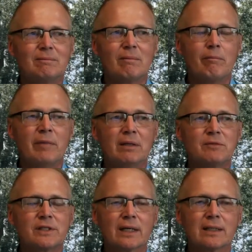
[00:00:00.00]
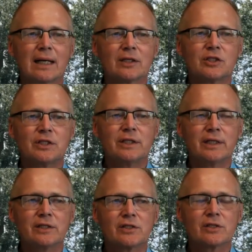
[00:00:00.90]
MEMS technology
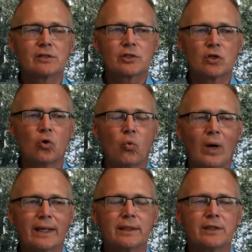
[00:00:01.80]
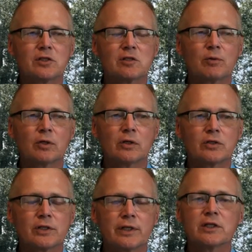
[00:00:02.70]
is so widely
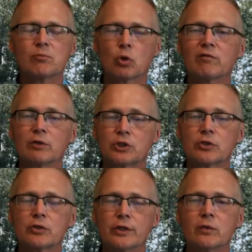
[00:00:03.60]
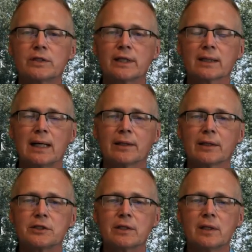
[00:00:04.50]
dispersed, and it's more of mature node
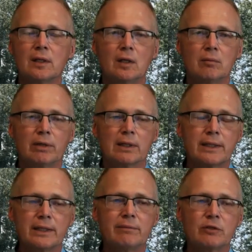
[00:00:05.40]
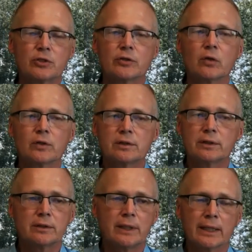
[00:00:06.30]
technology. But like any mature
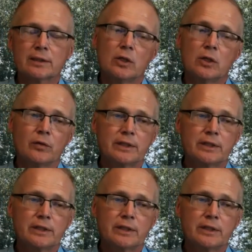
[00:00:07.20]
node